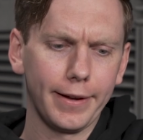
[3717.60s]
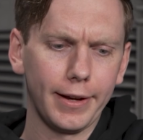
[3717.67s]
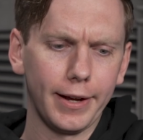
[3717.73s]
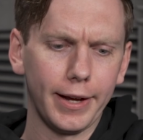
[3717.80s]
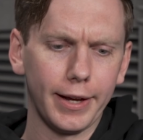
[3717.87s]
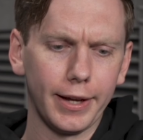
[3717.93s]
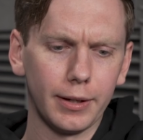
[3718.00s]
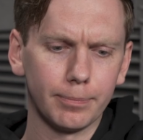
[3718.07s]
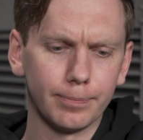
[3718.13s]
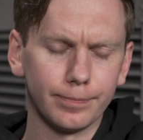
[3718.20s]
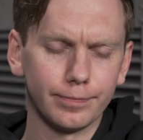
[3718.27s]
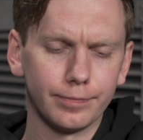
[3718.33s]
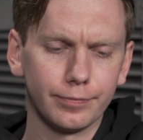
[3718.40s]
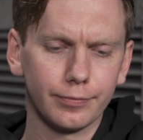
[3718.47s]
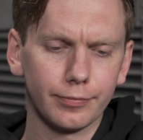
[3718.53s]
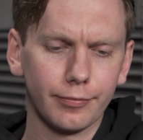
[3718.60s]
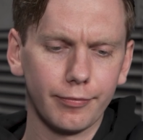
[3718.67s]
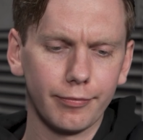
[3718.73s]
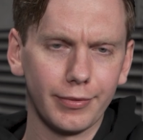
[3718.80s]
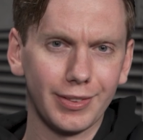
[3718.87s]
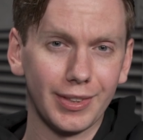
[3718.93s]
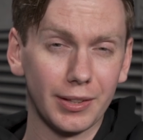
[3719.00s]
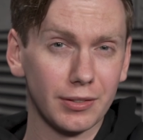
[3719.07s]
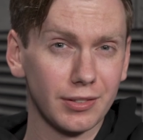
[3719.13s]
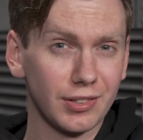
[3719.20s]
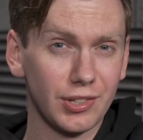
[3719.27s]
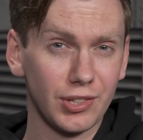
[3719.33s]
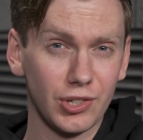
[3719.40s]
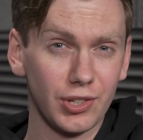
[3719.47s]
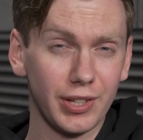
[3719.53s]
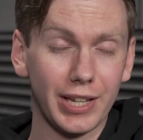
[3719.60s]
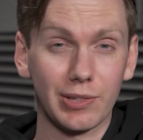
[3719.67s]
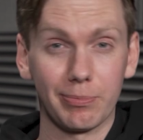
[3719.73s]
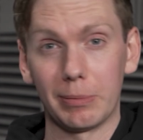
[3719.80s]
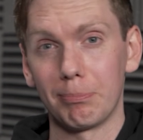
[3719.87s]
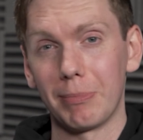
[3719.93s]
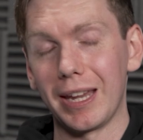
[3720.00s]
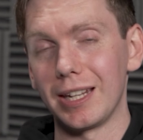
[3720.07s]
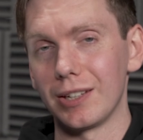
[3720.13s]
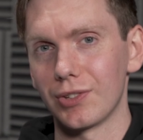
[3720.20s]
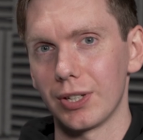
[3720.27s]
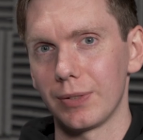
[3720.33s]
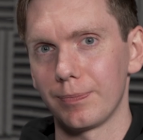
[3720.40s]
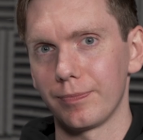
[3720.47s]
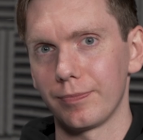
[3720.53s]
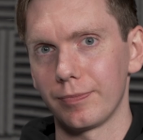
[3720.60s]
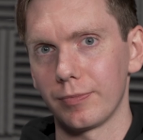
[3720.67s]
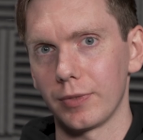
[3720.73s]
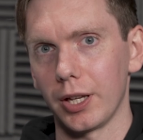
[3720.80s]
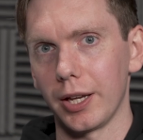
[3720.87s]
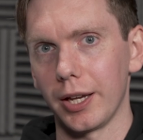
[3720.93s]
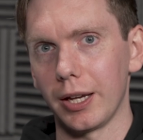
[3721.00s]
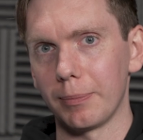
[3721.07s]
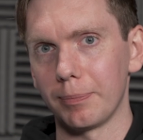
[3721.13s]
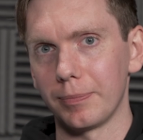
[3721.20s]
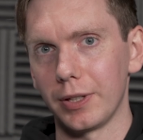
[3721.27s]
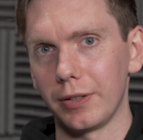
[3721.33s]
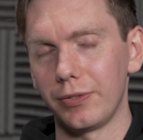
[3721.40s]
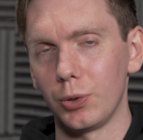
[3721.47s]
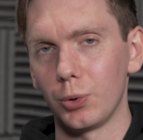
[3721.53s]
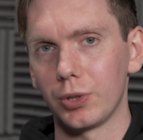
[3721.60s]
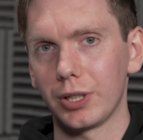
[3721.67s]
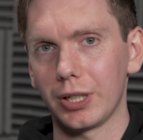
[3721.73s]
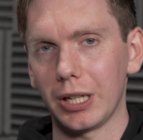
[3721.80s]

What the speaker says: the decision hasn't been made. If you